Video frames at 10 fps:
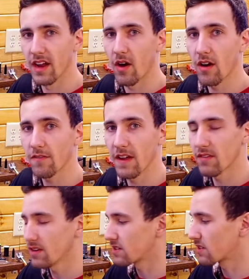Now our
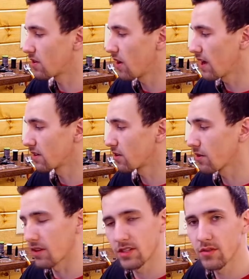favorite is to go ahead and
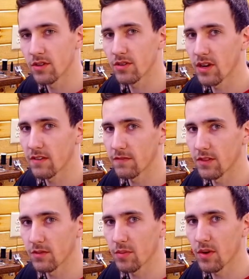go with a 200 grain
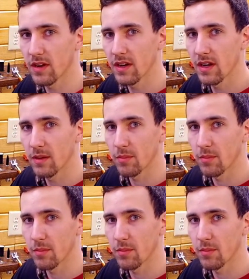field point,